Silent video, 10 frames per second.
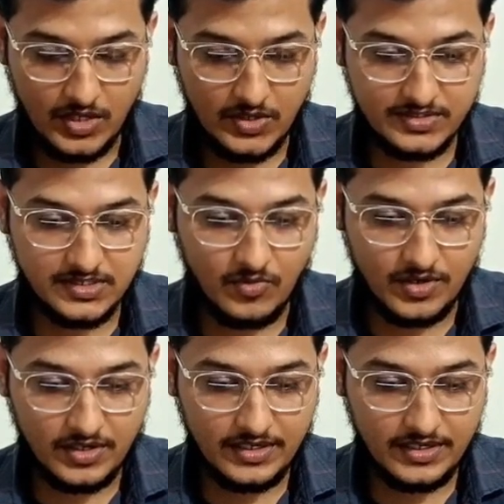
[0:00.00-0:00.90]
was the
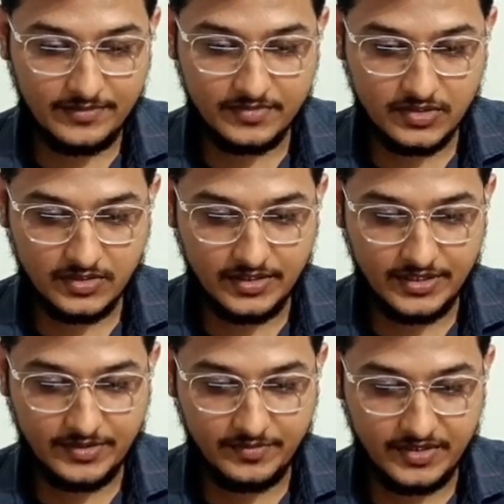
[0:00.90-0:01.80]
model name?
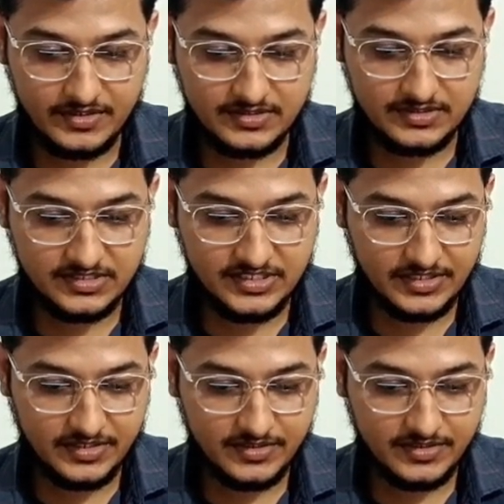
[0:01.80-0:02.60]
Let me check